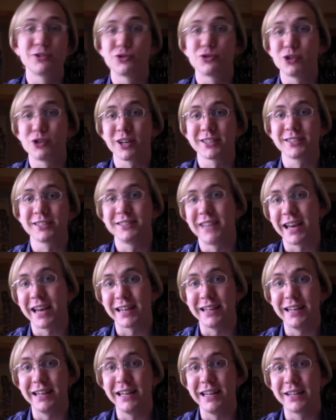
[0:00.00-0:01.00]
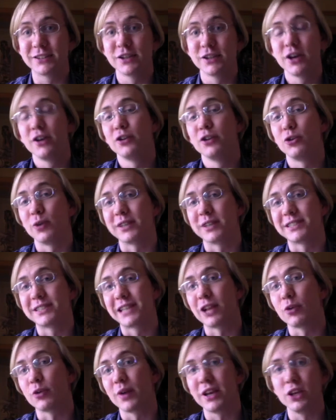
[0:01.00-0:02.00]
tricks, and techniques to
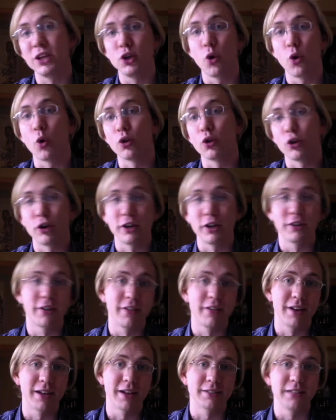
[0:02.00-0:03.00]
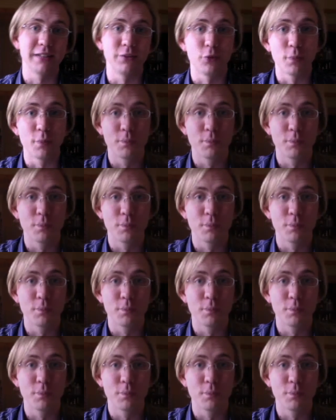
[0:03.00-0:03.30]
accelerate your learning to the next level.